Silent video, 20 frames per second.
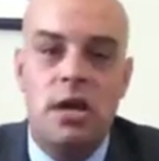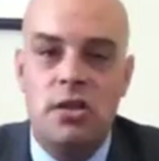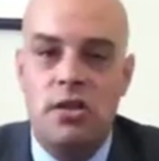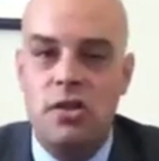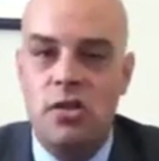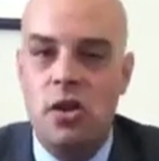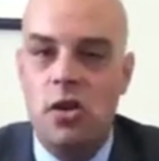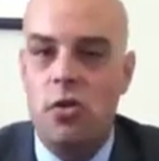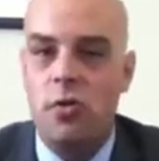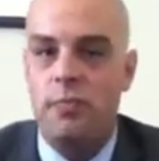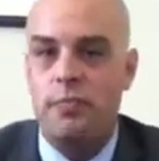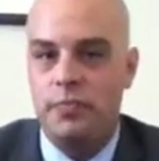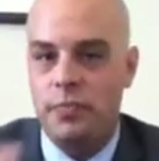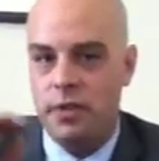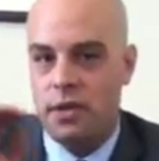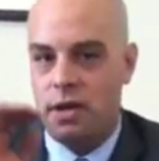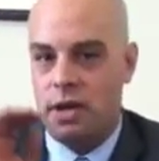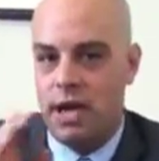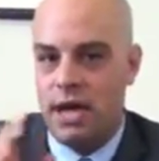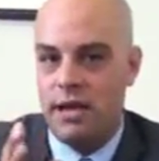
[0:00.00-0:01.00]
So
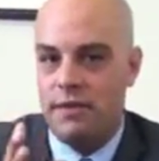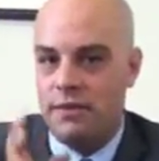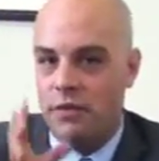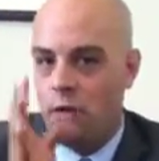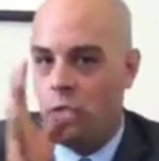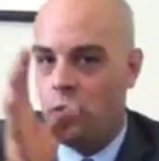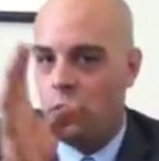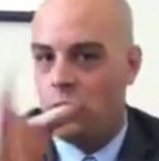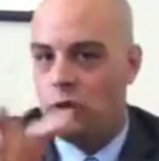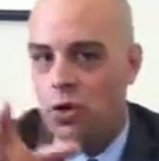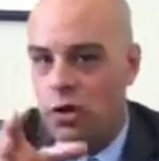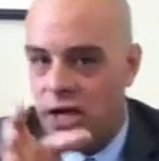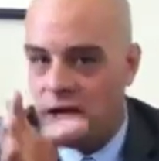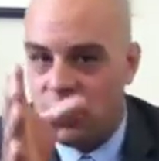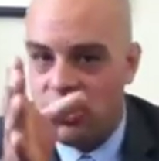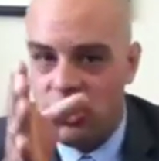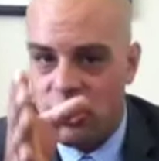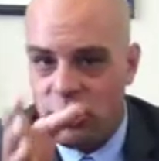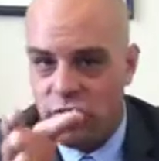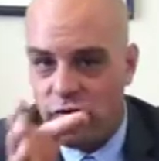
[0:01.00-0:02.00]
if you were
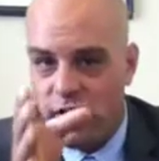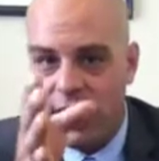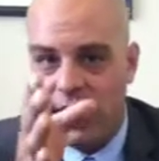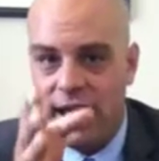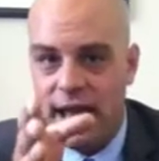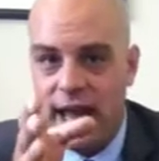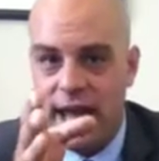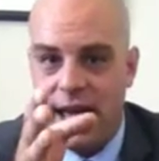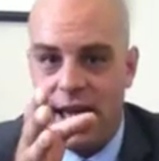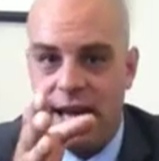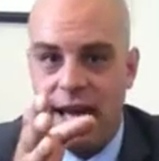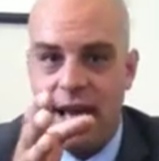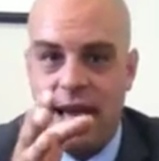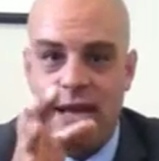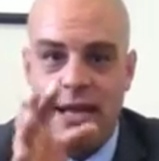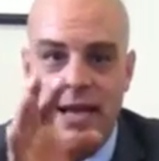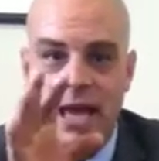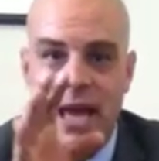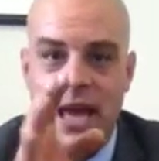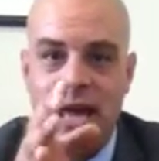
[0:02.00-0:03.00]
looking straight ahead
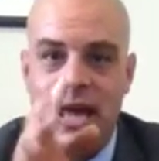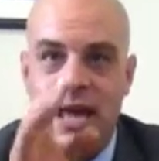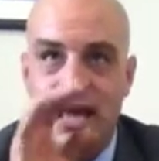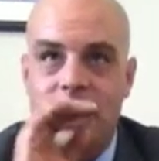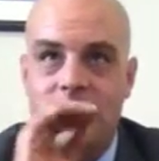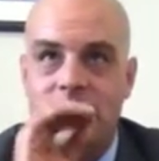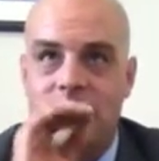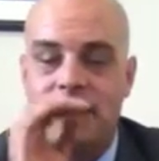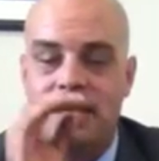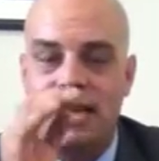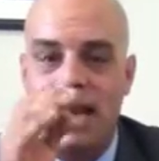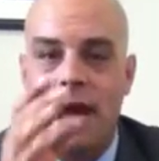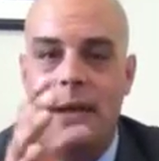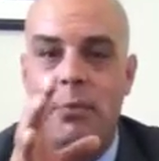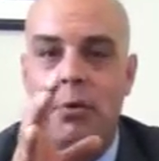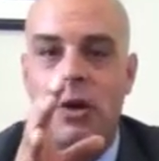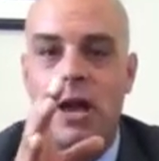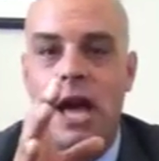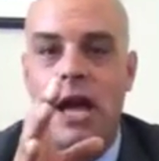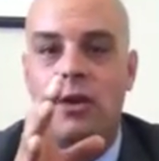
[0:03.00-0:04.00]
at the
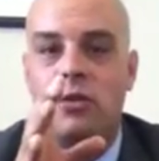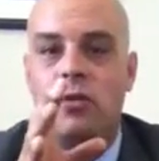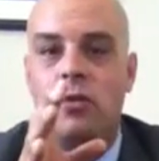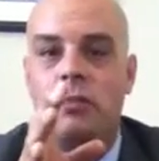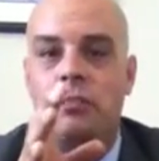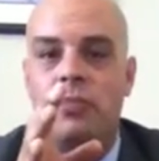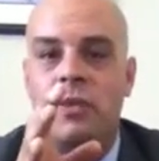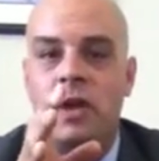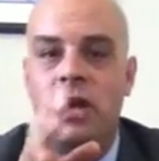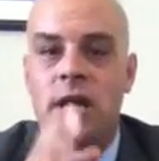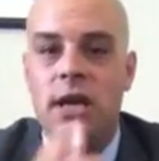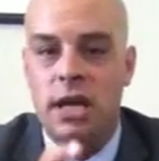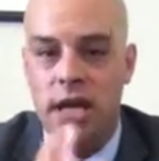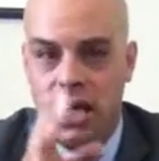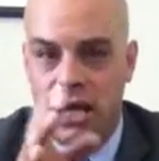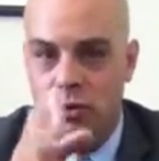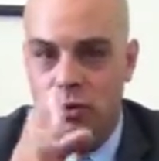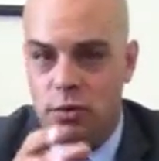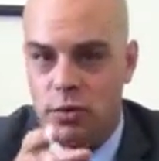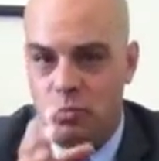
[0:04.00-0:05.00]
tabernacle,
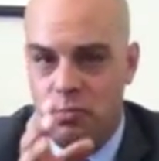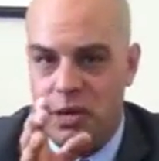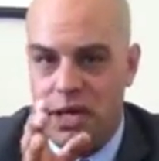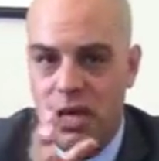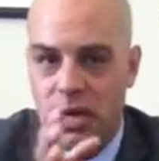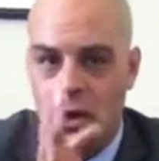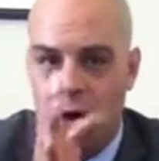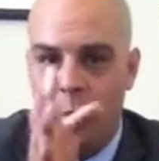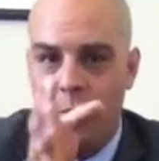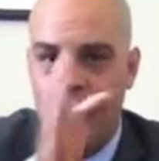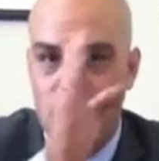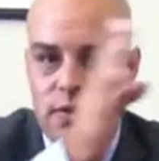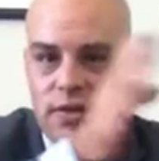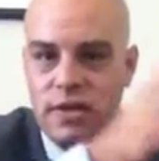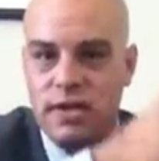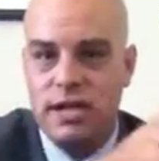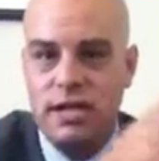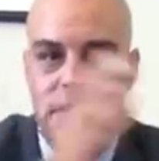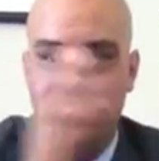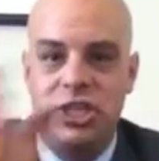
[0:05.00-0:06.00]
it would be
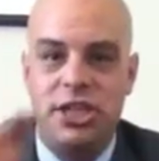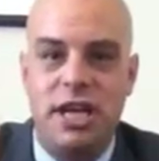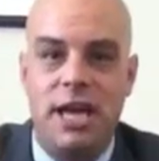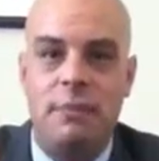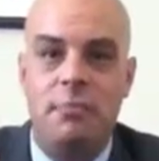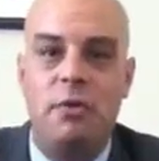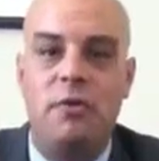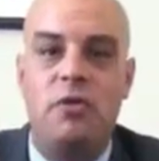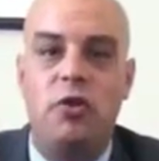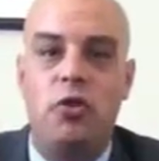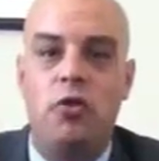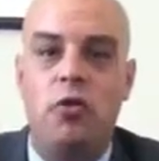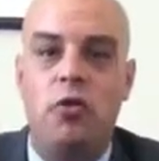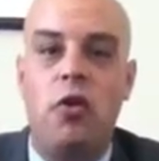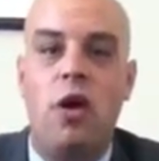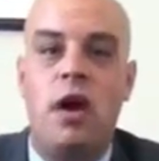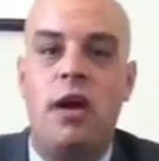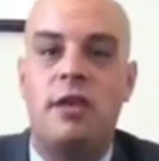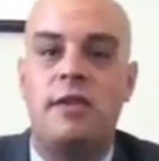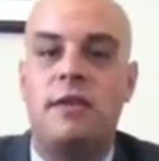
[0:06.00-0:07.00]
almost in the shape of a
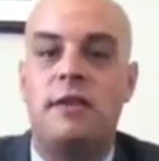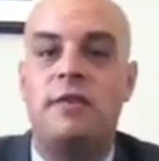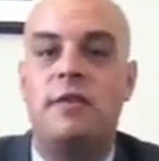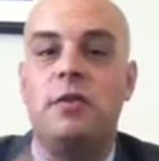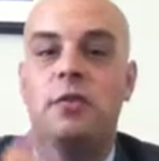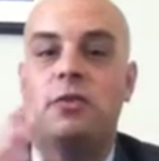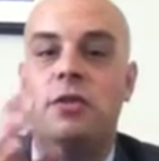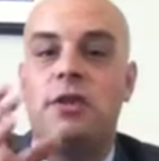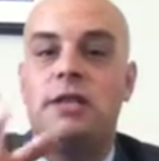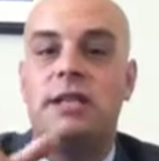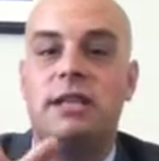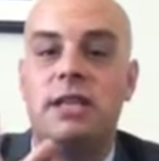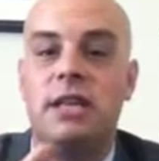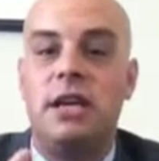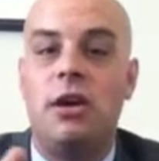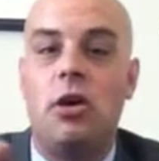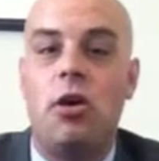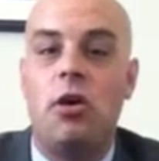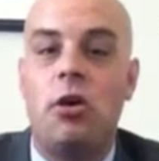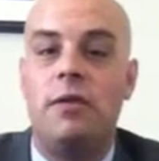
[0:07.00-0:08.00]
cross. If you looked at
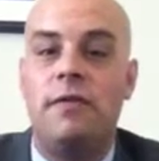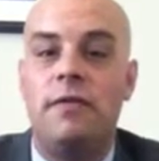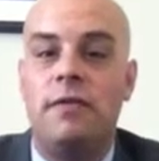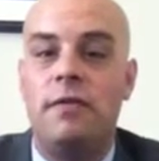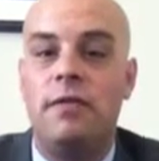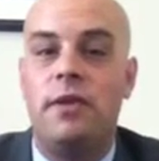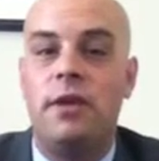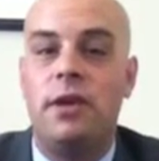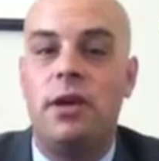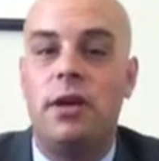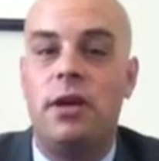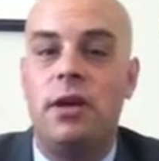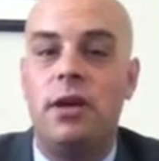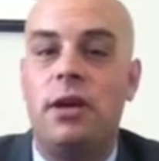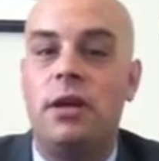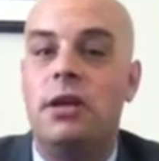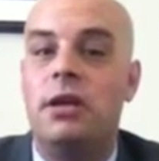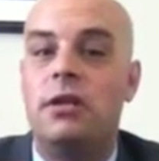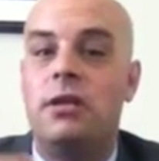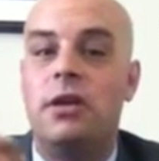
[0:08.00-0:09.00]
the
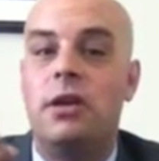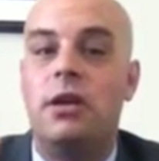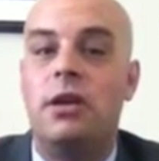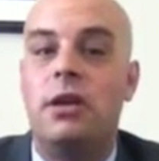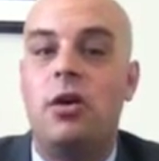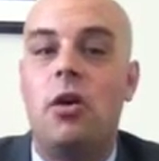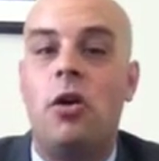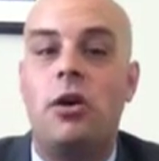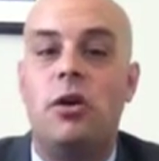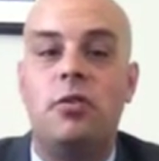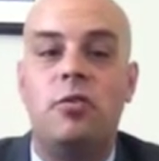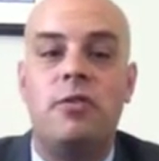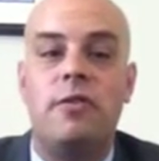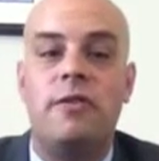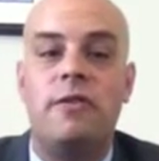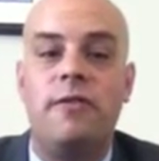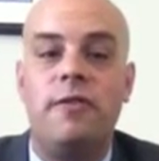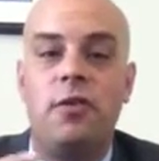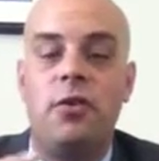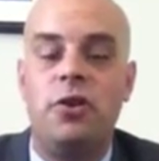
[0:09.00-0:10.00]

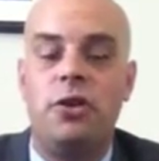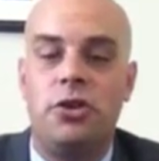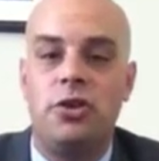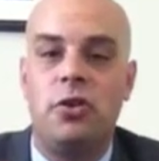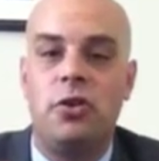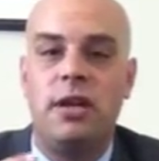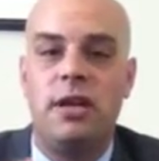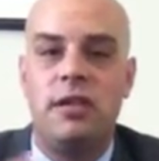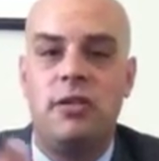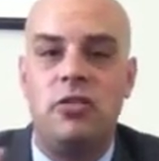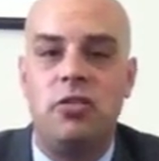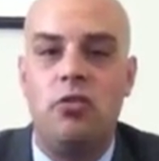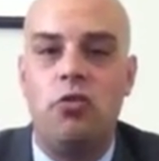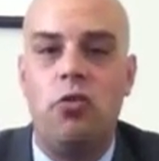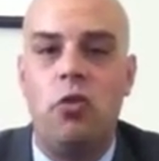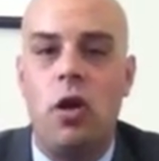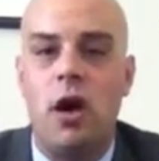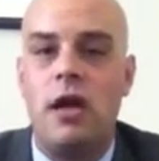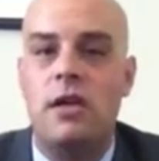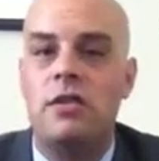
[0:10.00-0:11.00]
articles of furniture, it's a
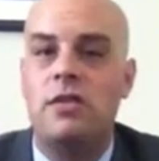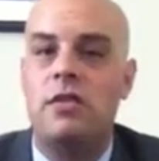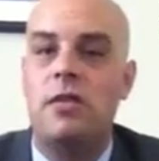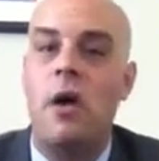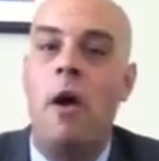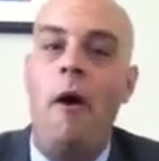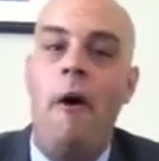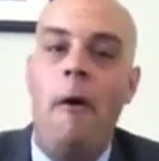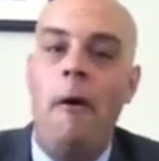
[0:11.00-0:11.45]
cross,